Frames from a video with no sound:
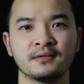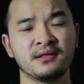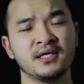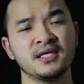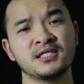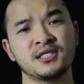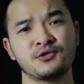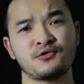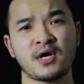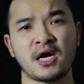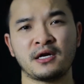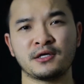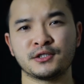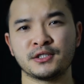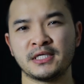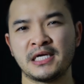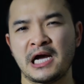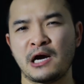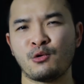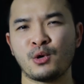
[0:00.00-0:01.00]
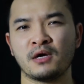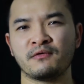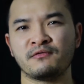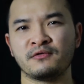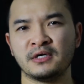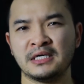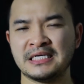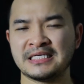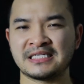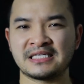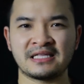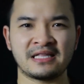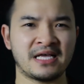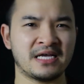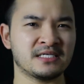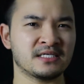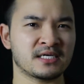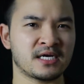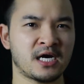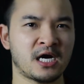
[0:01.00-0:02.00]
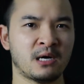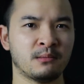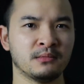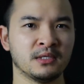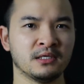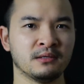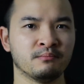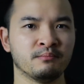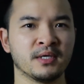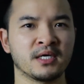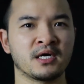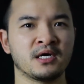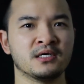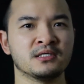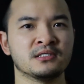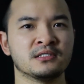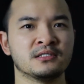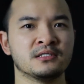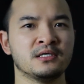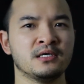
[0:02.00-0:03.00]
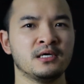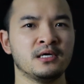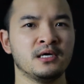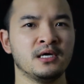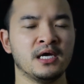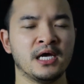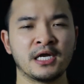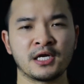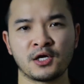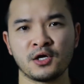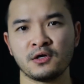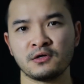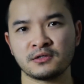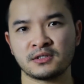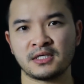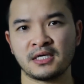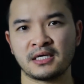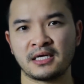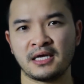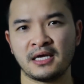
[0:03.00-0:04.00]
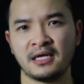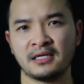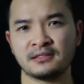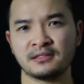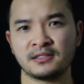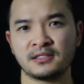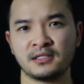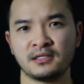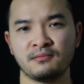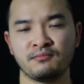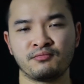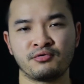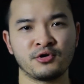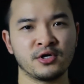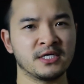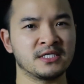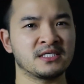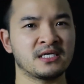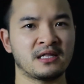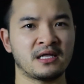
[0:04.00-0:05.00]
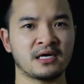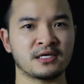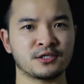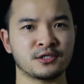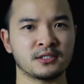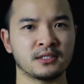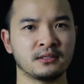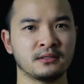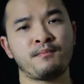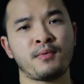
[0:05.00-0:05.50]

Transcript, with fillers: This strategy, however, is less common because it goes against pre-selection.